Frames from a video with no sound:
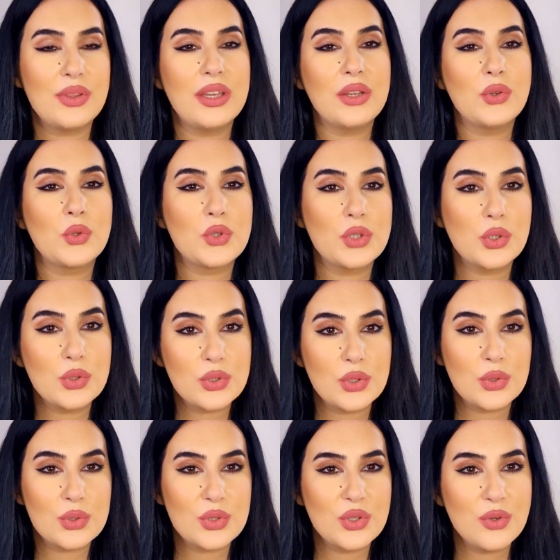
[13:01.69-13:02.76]
Thank you
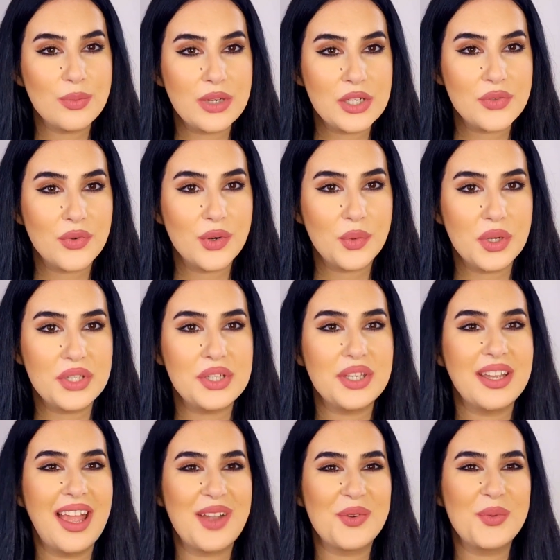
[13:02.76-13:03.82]
so much for
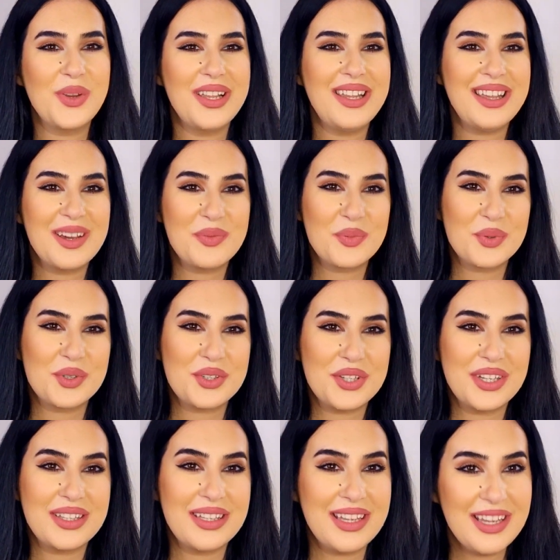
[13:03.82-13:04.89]
watching. I really
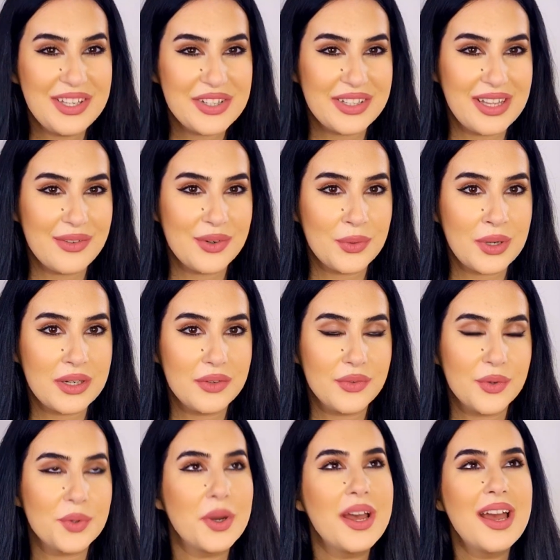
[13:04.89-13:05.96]
appreciate each and every one of
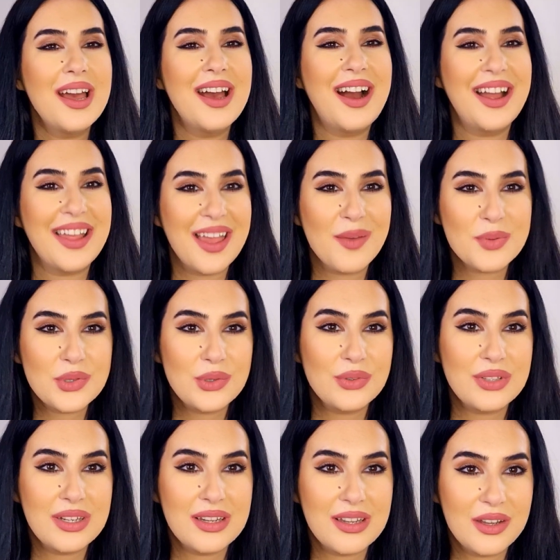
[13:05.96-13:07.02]
you. I
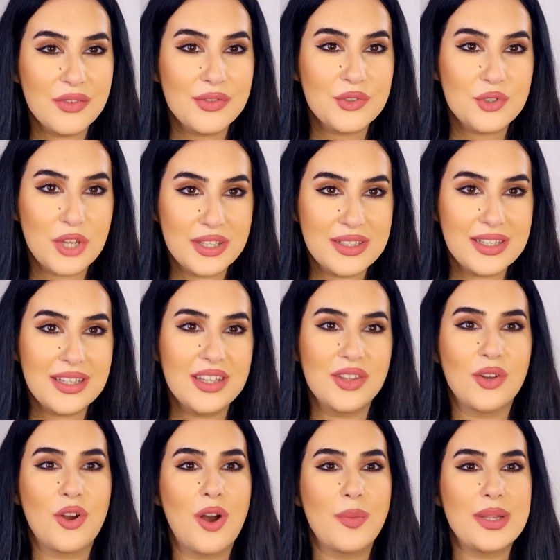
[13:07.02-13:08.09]
absolutely love chatting in
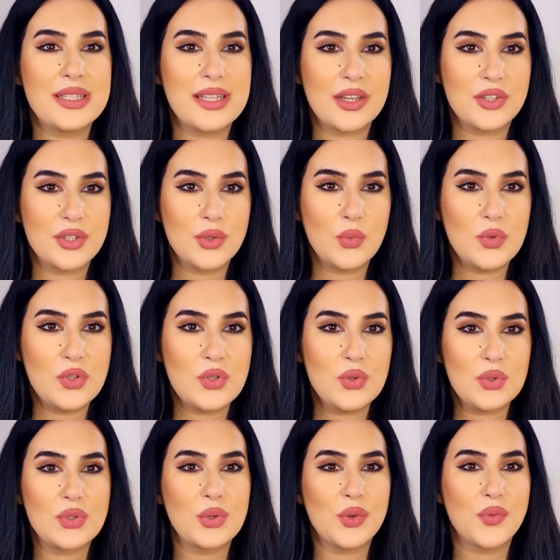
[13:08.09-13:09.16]
the comment section with
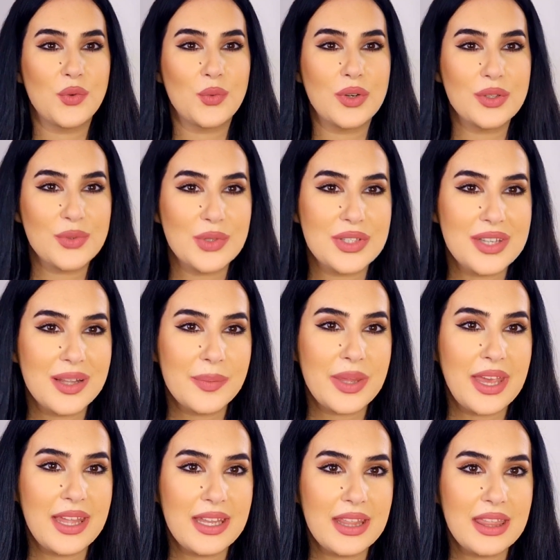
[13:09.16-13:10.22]
you, so if you want to tell me
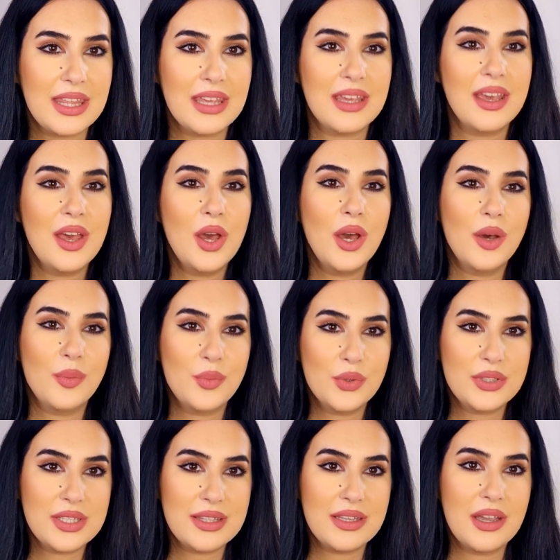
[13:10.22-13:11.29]
anything,
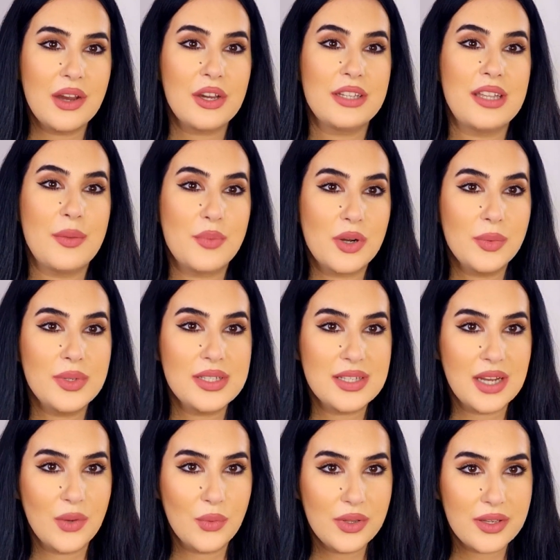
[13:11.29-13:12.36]
put it there and I promise that
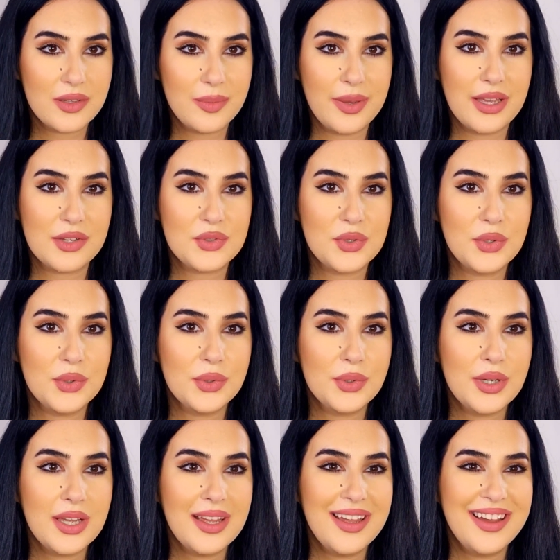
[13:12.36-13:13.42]
I will get back to
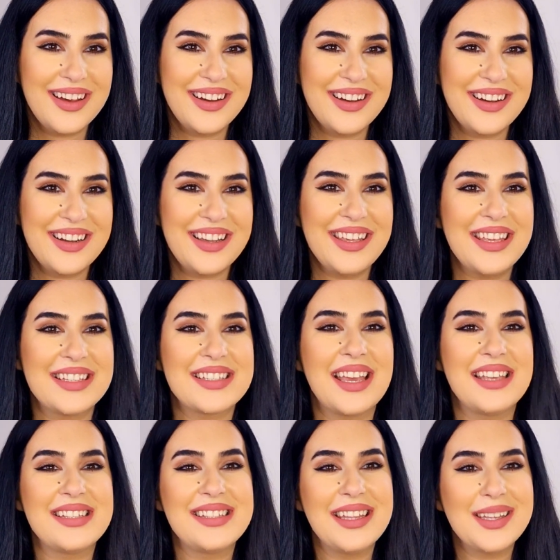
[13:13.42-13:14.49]
you. Yes
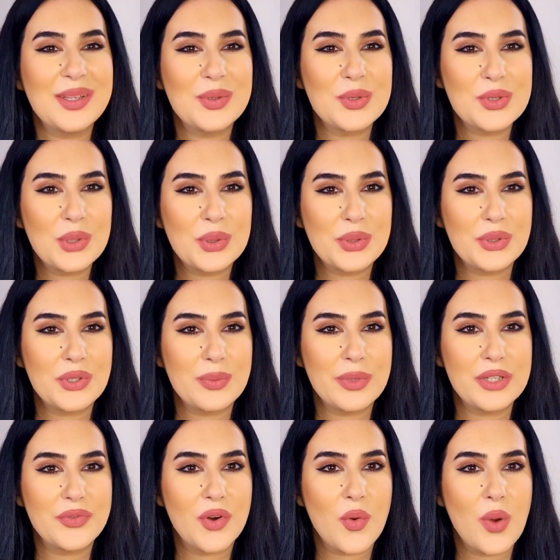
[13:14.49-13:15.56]
guys, thank you so
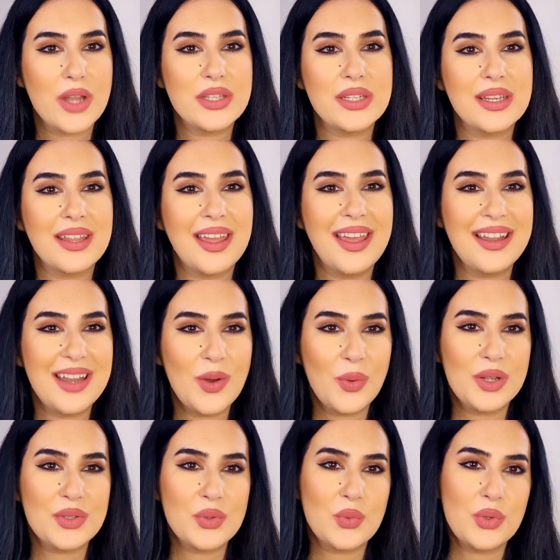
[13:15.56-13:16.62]
much for watching, and I
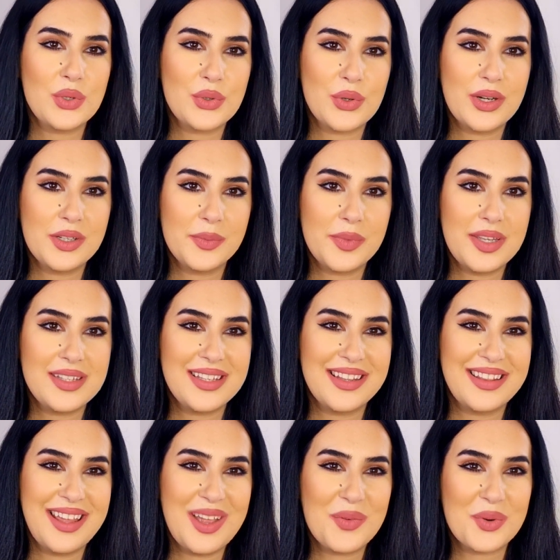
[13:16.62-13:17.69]
want to wish you an amazing
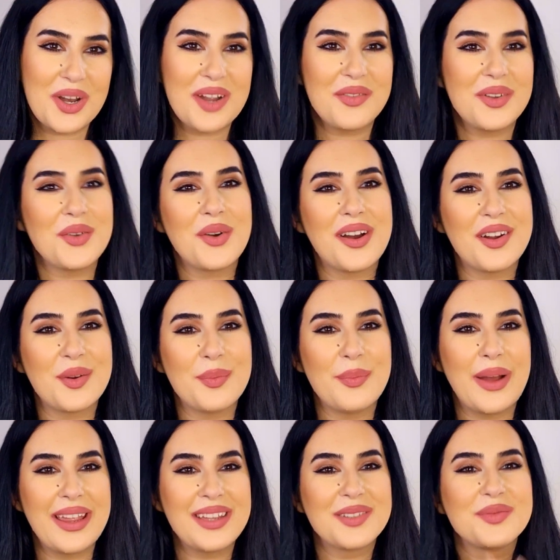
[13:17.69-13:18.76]
day wherever you are.
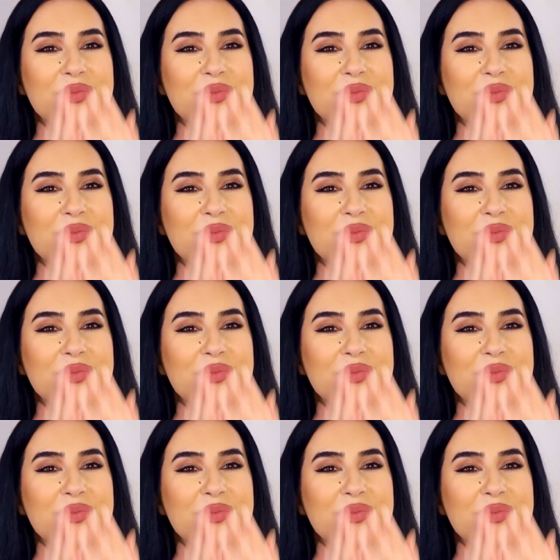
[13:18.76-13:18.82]
Bye.